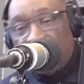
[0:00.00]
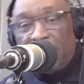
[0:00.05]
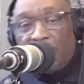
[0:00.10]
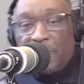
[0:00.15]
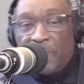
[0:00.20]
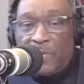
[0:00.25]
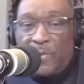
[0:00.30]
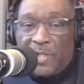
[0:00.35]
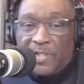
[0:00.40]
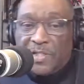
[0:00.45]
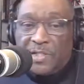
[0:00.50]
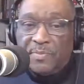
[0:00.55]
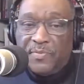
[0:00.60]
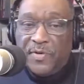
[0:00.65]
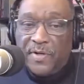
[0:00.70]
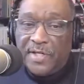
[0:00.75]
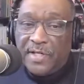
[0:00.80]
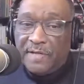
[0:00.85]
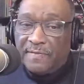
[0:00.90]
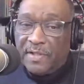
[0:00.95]
you a couple of questions
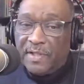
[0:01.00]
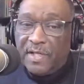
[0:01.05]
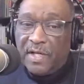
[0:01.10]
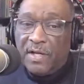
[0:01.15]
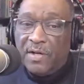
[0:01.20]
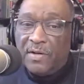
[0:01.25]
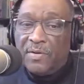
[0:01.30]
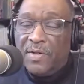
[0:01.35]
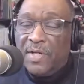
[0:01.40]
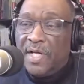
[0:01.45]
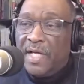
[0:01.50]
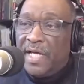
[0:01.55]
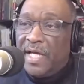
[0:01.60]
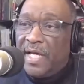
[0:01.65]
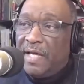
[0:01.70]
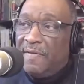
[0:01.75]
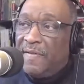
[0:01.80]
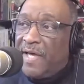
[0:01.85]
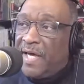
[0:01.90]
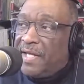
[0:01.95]
before you have to go.
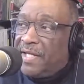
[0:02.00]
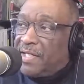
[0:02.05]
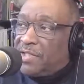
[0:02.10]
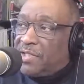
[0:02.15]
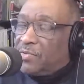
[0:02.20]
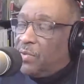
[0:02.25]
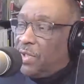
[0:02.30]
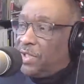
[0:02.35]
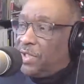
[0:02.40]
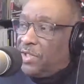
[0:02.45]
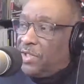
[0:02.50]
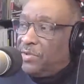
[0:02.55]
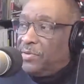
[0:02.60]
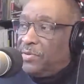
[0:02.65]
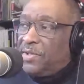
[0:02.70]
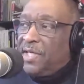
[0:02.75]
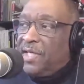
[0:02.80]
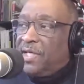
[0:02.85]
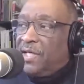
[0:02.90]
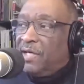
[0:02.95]
And that is, what do you
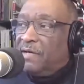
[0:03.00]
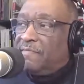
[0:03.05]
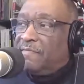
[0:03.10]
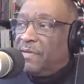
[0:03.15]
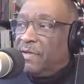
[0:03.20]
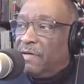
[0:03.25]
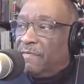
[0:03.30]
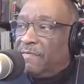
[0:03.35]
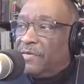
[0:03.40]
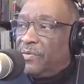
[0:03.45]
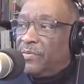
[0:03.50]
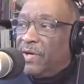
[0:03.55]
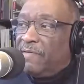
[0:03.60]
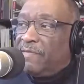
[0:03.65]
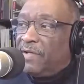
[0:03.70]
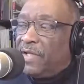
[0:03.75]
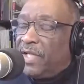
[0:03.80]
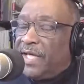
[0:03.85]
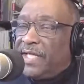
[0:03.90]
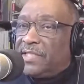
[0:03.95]
think of the
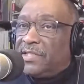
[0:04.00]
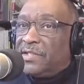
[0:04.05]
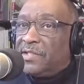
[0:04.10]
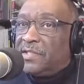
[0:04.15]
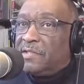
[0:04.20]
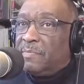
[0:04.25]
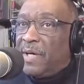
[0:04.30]
revelations